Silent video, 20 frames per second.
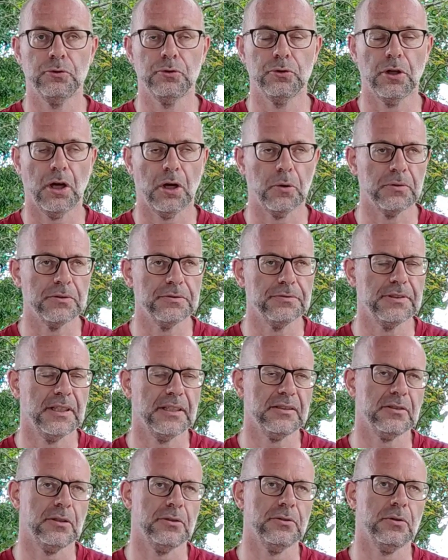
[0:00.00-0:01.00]
do not
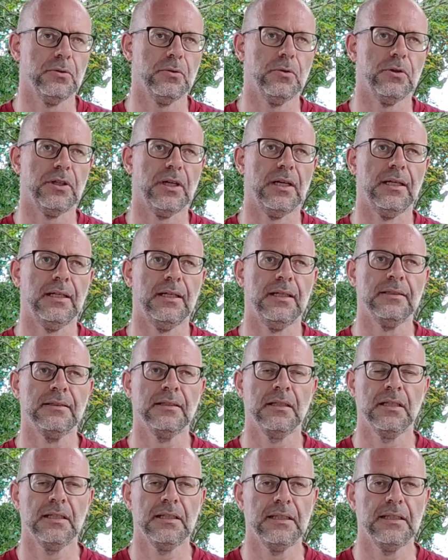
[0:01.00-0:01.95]
reflect on the Quran.